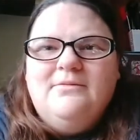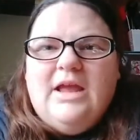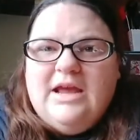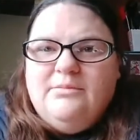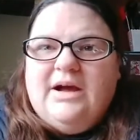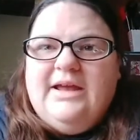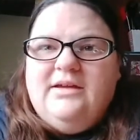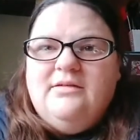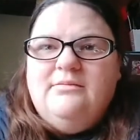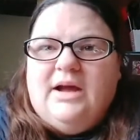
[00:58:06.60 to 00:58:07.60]
And
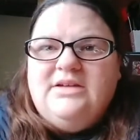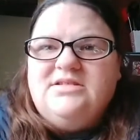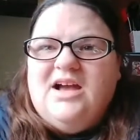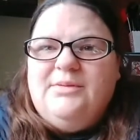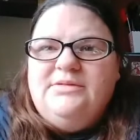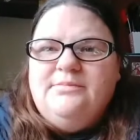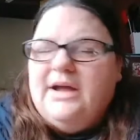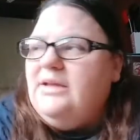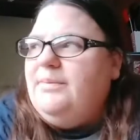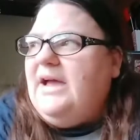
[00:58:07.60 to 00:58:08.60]
Mike's coming.
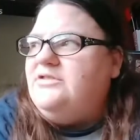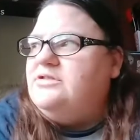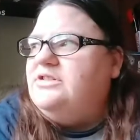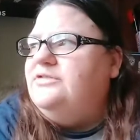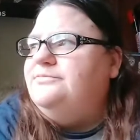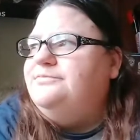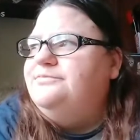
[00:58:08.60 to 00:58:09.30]
Mike and Patrick too.